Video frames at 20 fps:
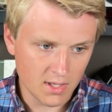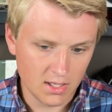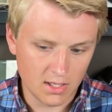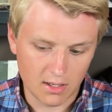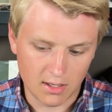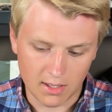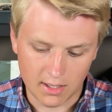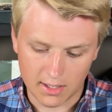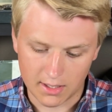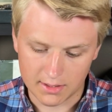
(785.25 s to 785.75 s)

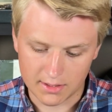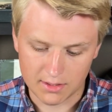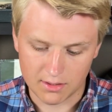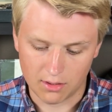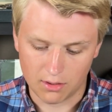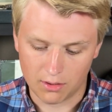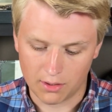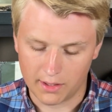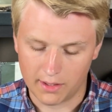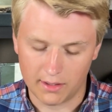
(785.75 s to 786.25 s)

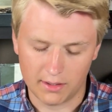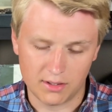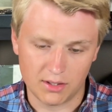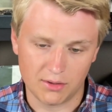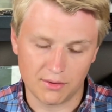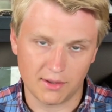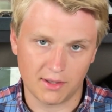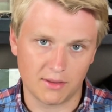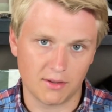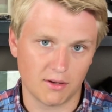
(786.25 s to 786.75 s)
do
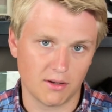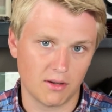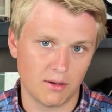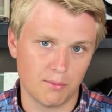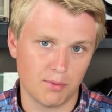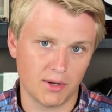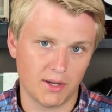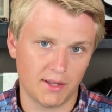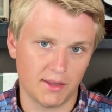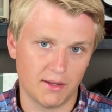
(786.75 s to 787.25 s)
you think they're going to
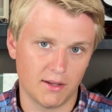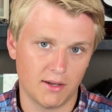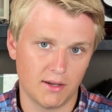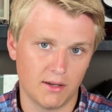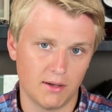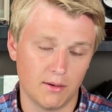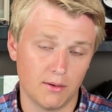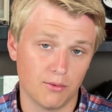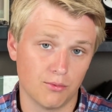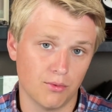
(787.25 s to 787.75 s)
bring
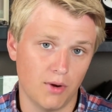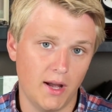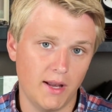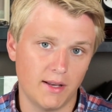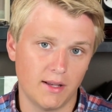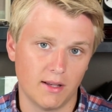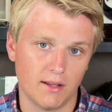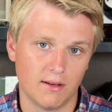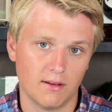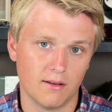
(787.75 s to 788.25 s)
the red
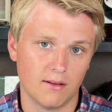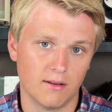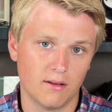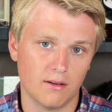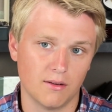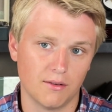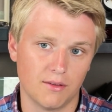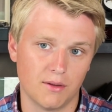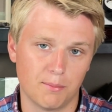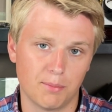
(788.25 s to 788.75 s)
in,
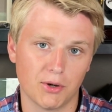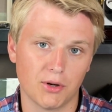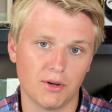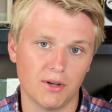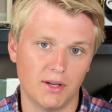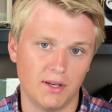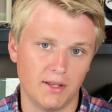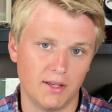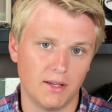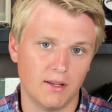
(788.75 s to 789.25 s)
or the
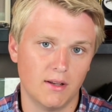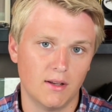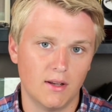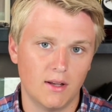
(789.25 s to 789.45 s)
burgundy,